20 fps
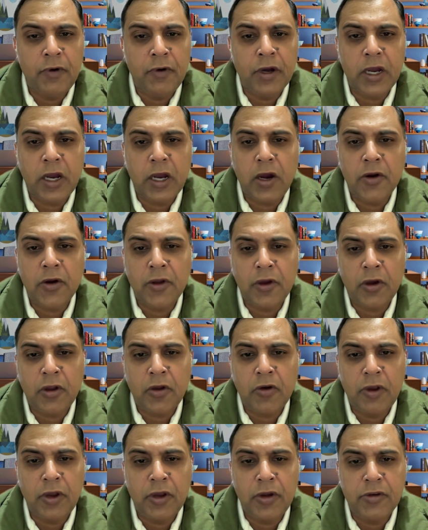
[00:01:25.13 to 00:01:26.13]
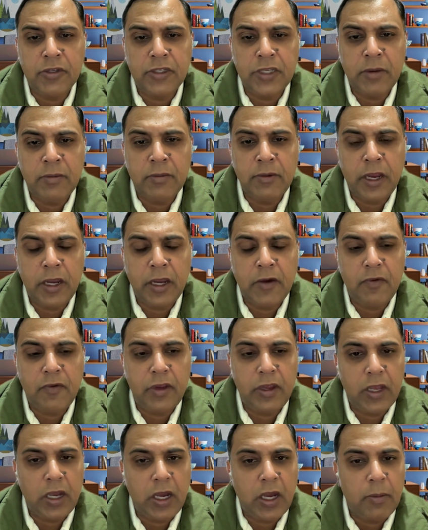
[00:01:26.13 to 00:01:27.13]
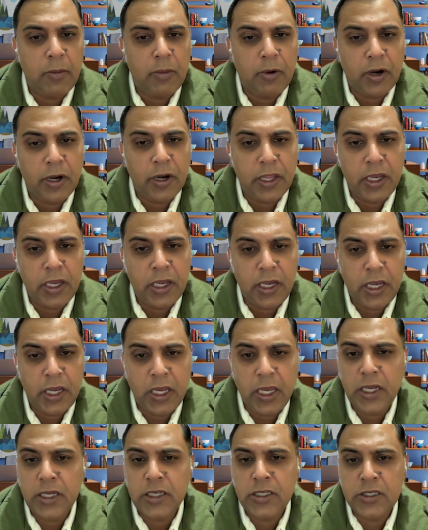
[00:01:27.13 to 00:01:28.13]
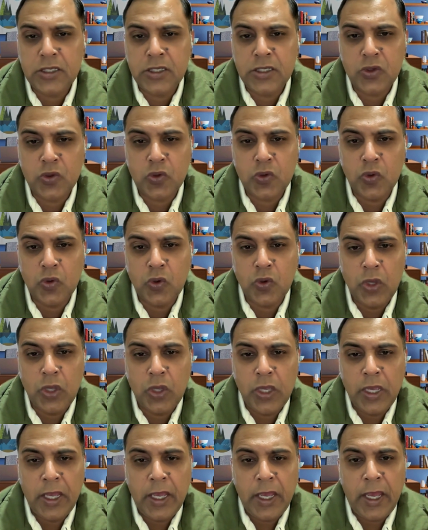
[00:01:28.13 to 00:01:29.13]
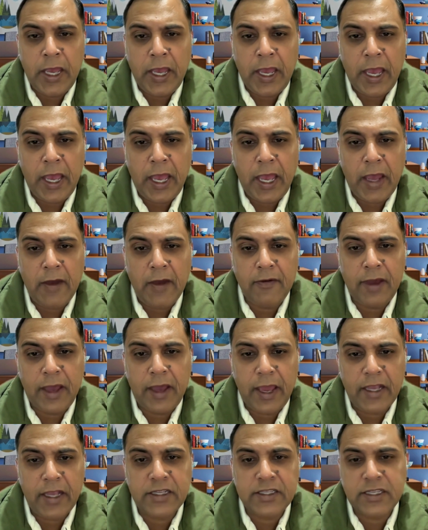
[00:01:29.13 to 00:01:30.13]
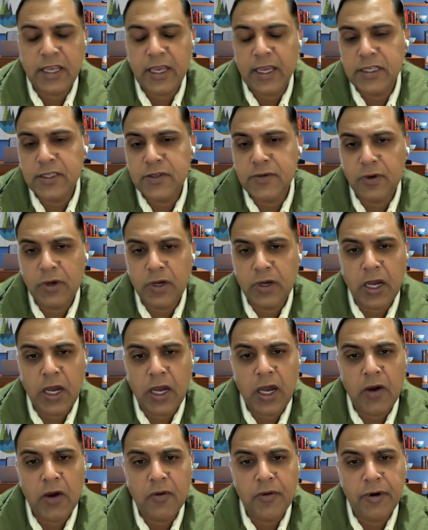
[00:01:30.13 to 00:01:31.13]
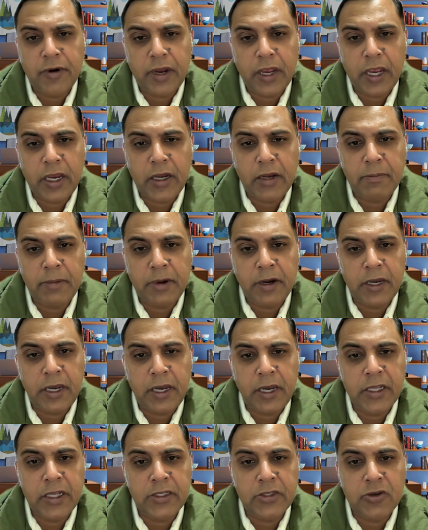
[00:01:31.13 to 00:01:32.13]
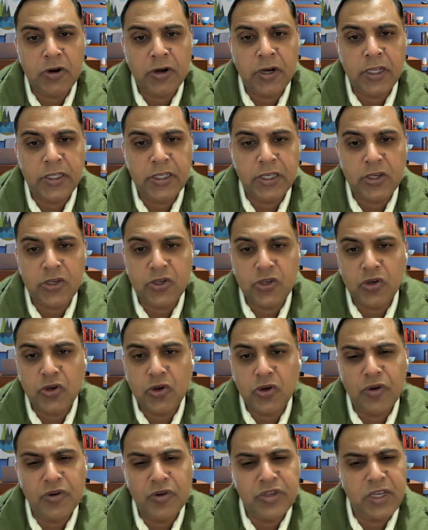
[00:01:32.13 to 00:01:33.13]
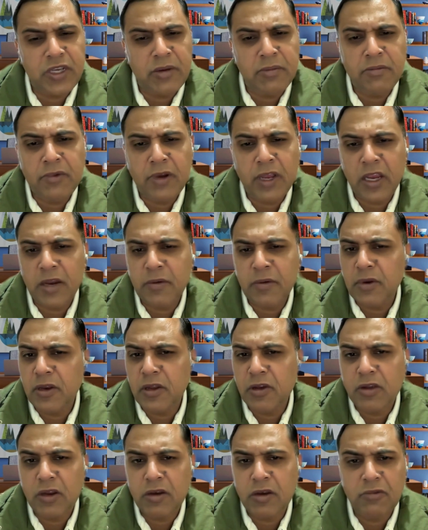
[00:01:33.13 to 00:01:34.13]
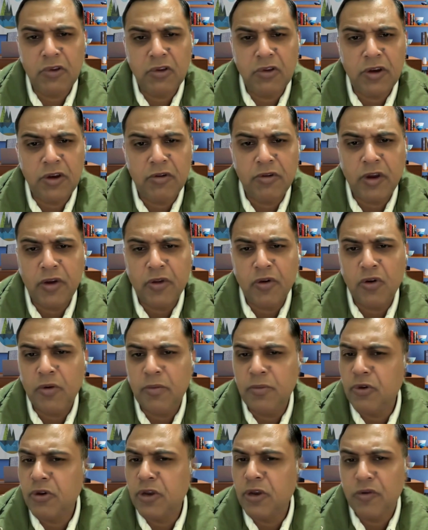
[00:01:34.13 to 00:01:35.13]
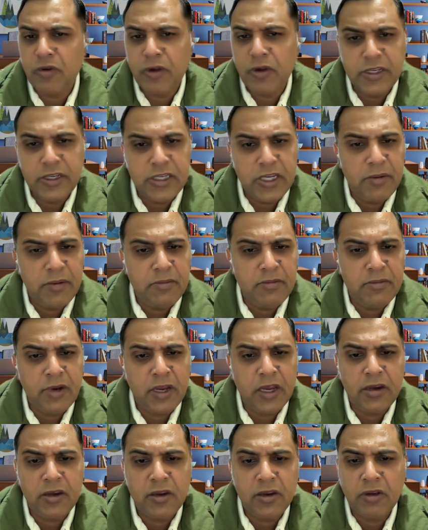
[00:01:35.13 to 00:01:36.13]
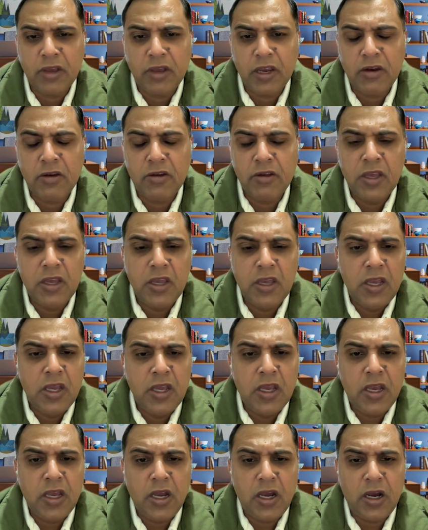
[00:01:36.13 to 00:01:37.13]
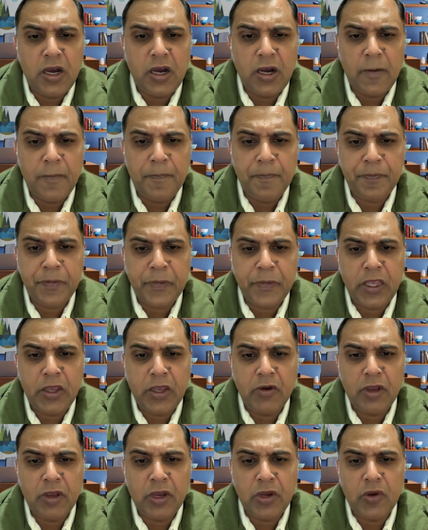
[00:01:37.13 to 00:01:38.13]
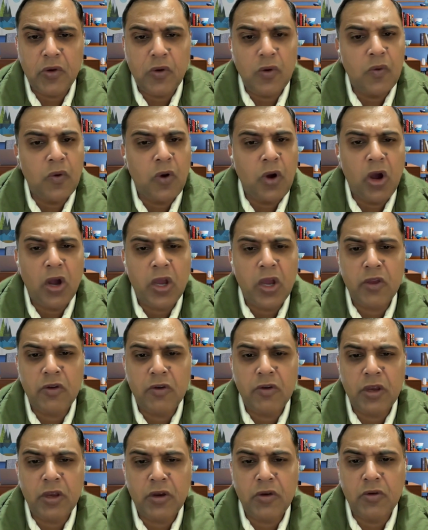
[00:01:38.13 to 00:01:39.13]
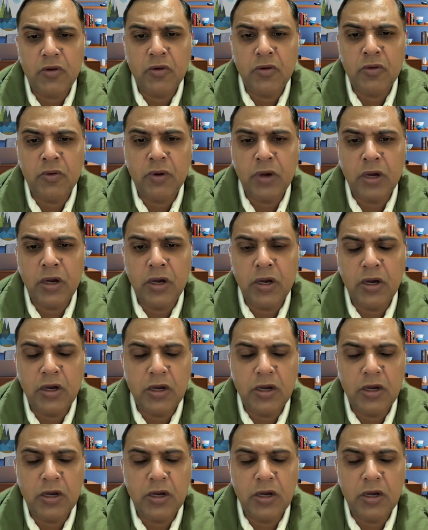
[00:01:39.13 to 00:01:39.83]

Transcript: workout or going to gym, right? Our body needs to have exercise workout, right? But it is not necessarily you should go to gym, right? You can do at home, you can do at gym, right? You can do walk, you can do